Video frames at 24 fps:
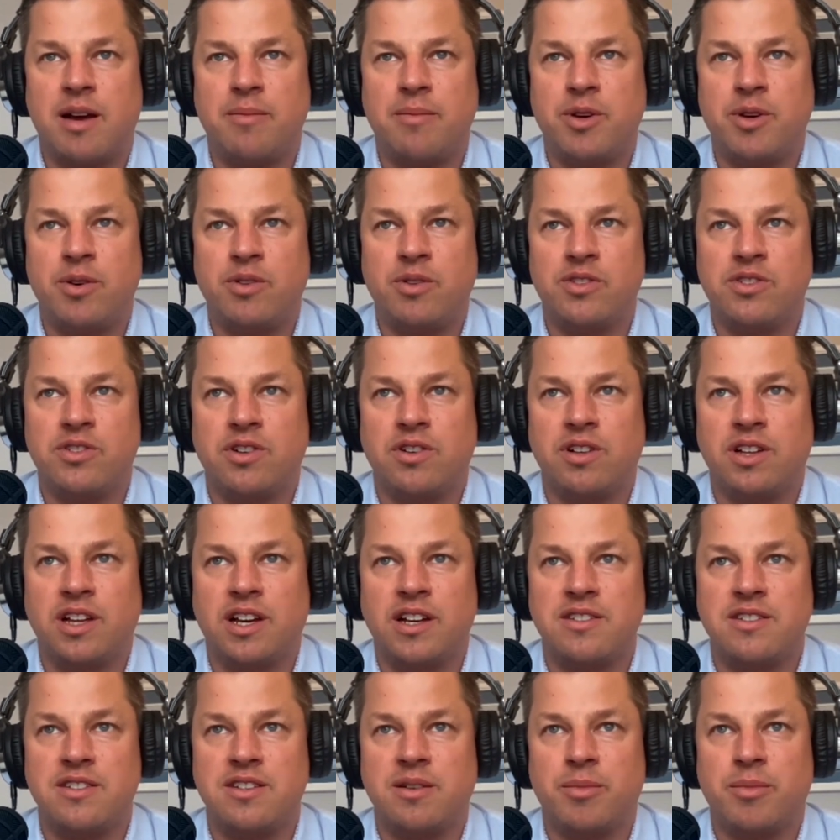they'll
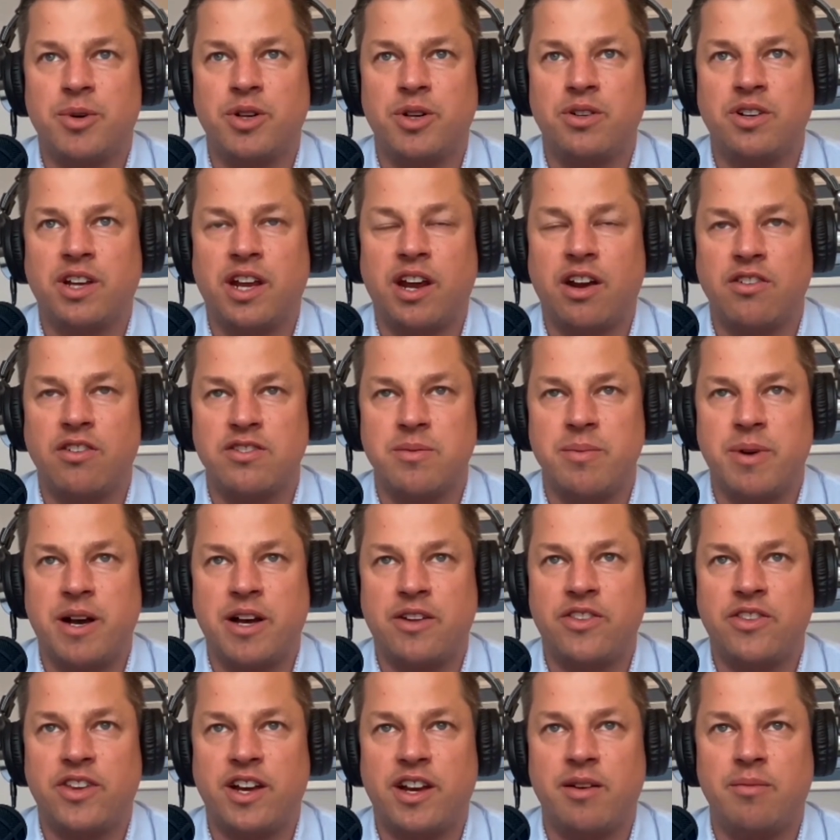internalize someone who cares
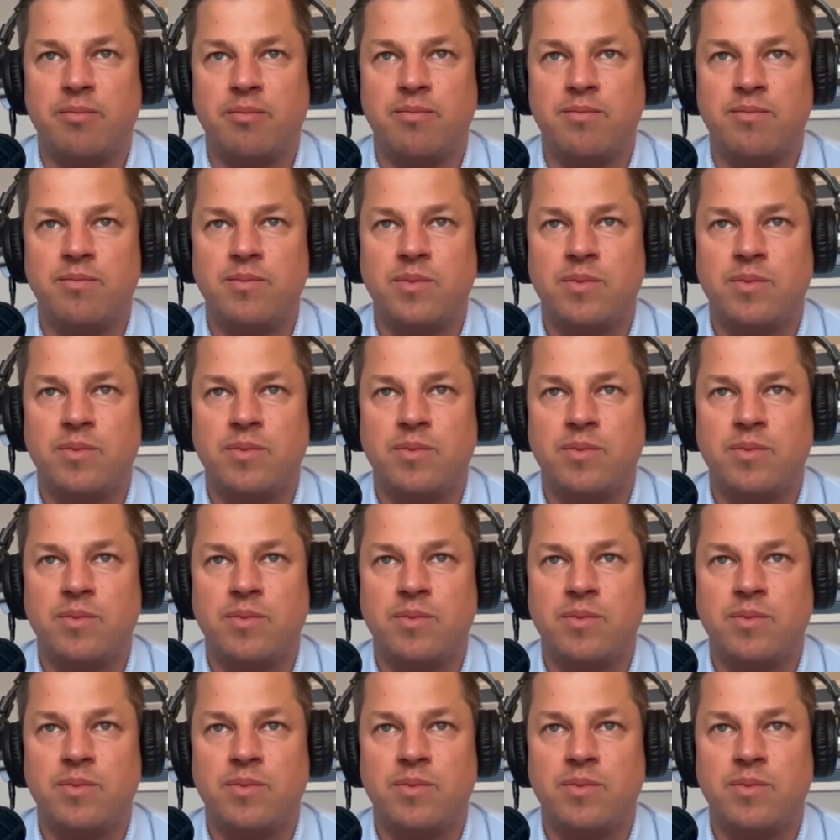about them,